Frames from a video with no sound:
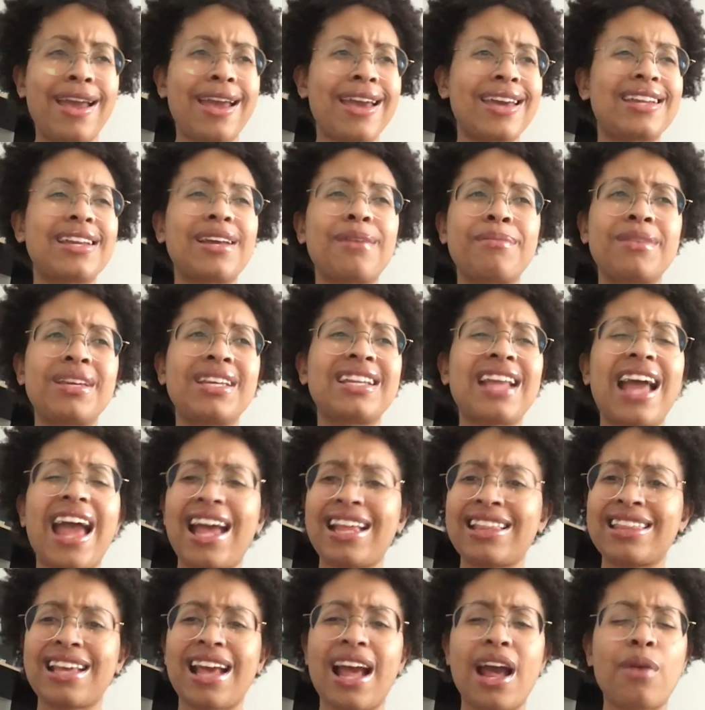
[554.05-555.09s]
And I mean,
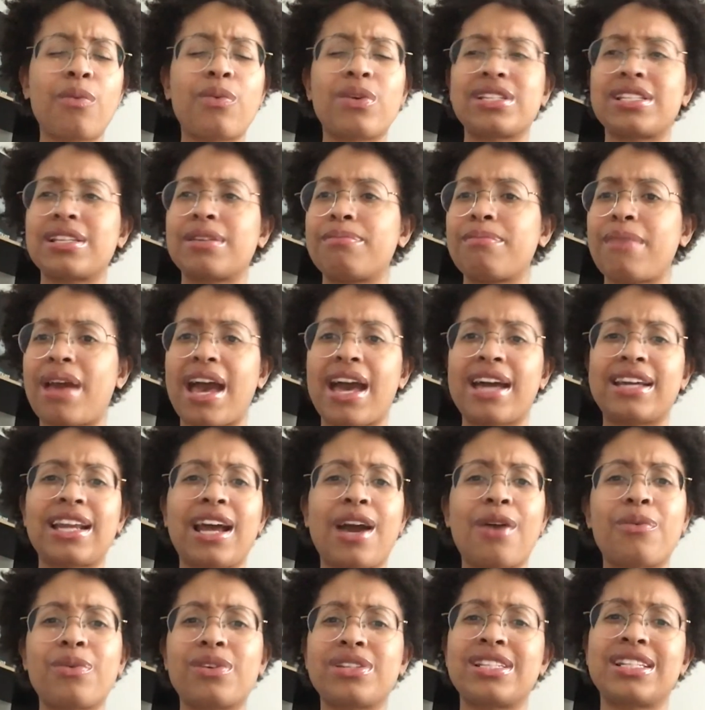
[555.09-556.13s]
I wasn't mad. I
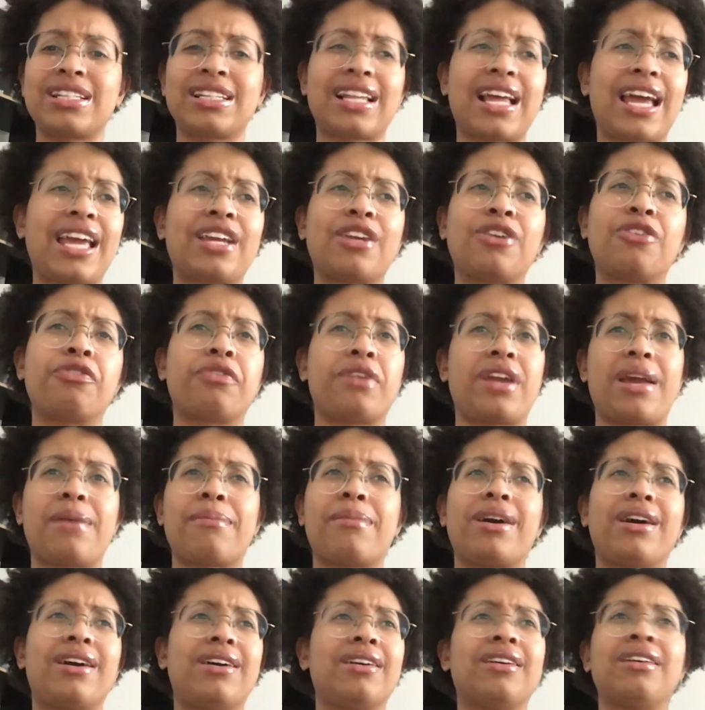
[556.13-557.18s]
wasn't like,
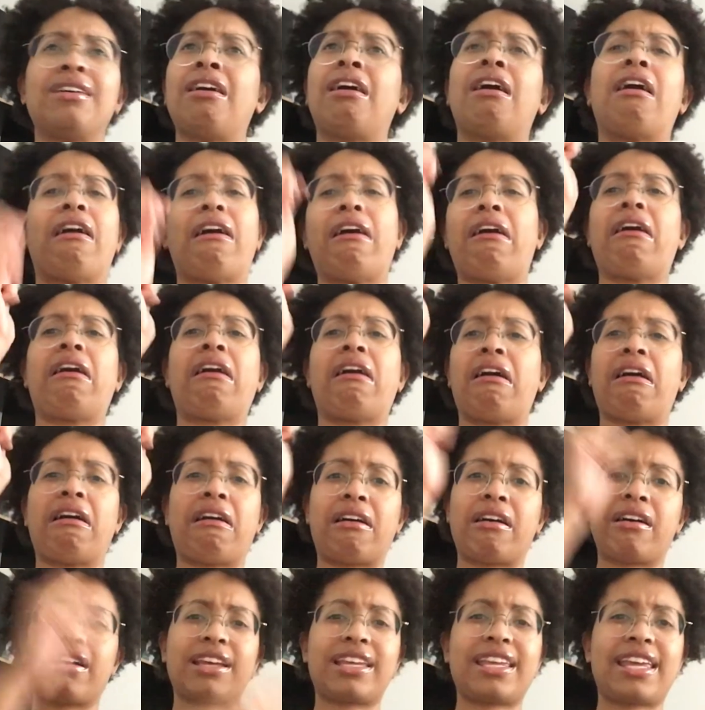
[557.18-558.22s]
Grandma,
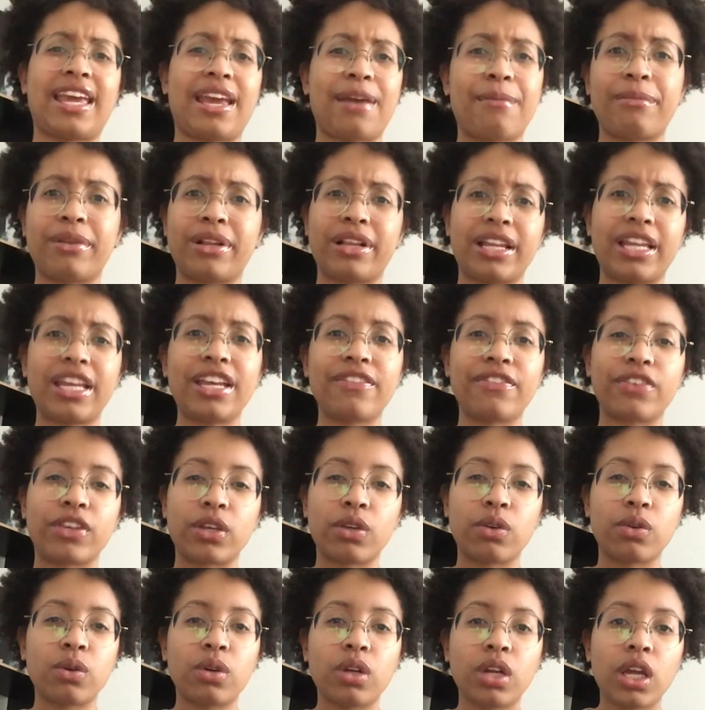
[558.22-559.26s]
I can't believe
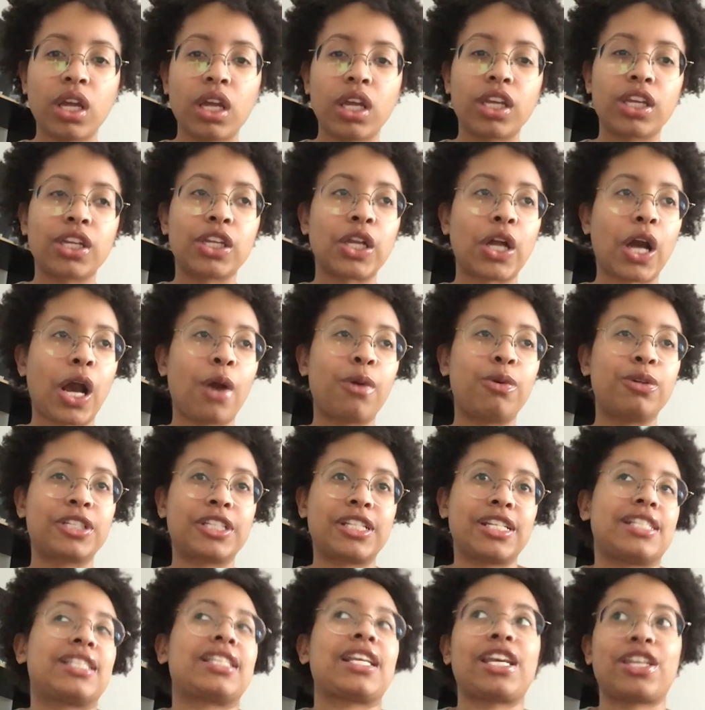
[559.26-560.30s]
you. I was
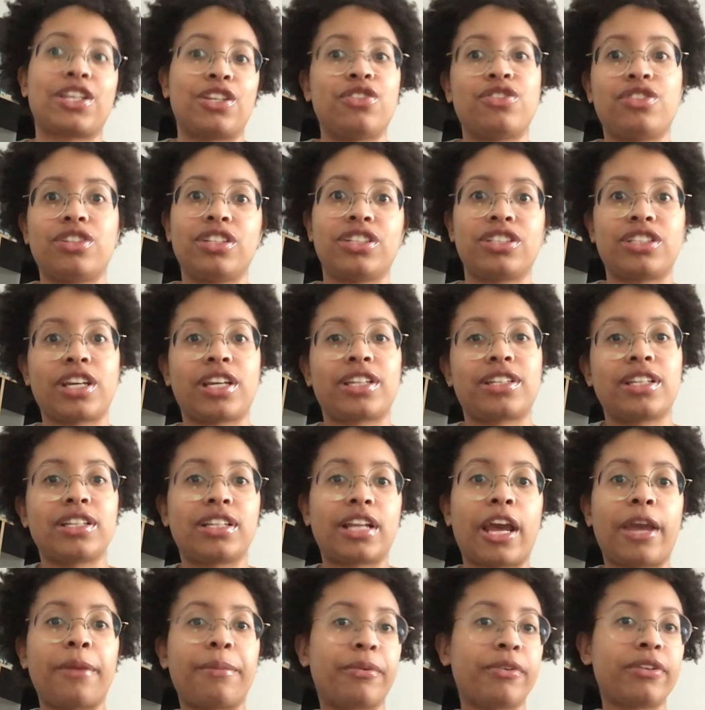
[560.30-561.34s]
just like, you should have checked the
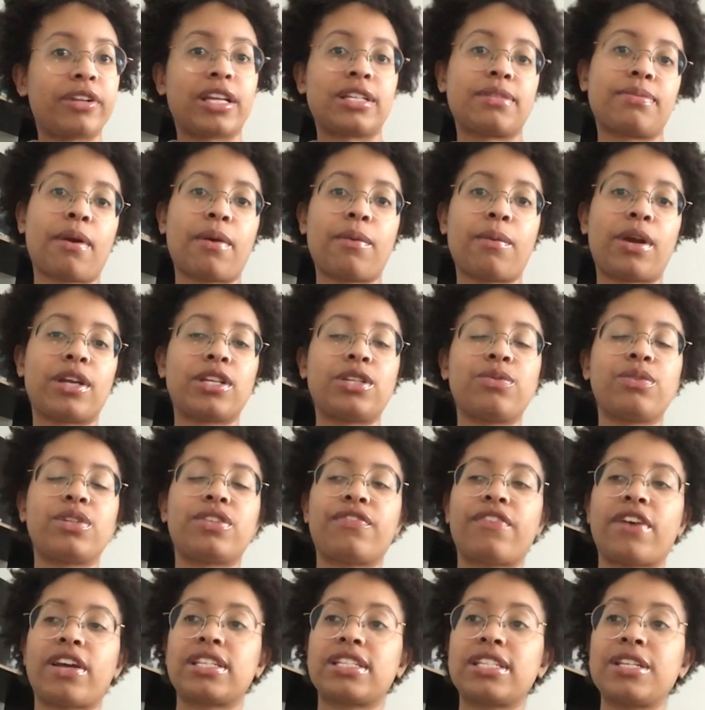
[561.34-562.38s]
diaper. That's why she was
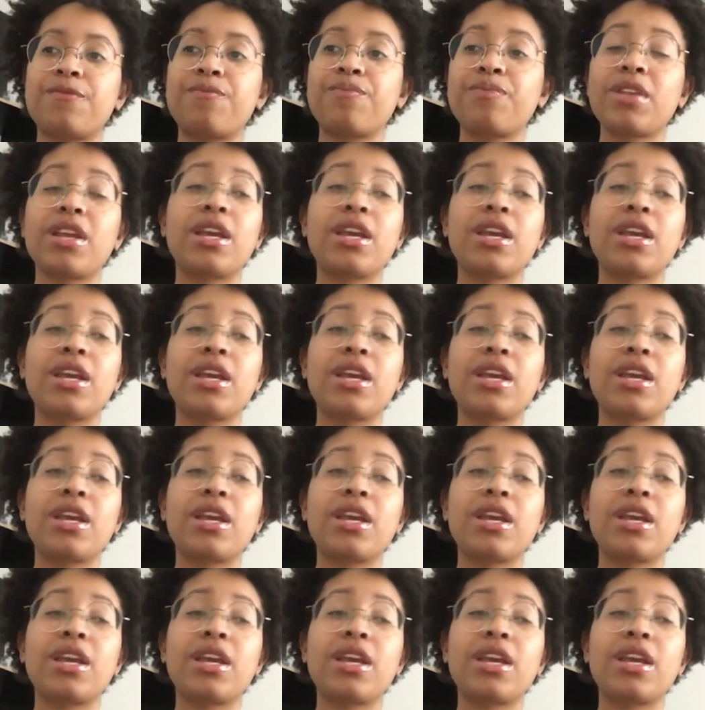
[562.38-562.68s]
fussing.